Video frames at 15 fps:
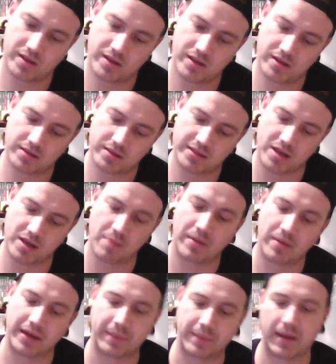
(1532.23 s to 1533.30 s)

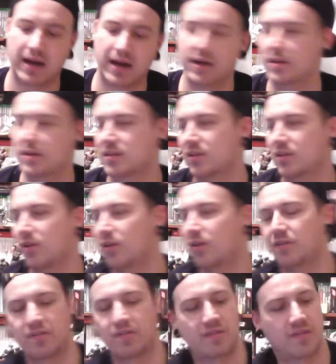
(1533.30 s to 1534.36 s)
sampling packs
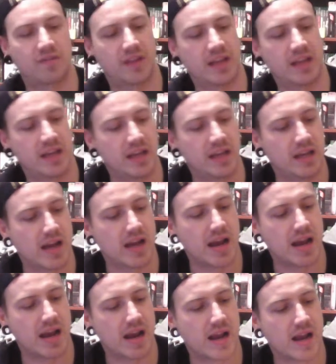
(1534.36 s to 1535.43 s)
of
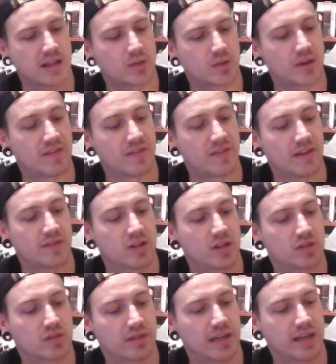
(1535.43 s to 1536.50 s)
the 20th
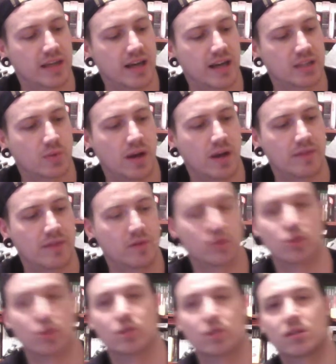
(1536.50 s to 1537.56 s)
anniversary XY
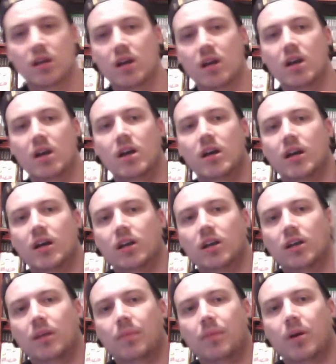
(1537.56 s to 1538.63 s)
Evolutions
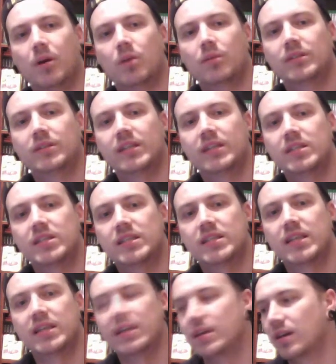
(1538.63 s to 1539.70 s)
Pokemon TGC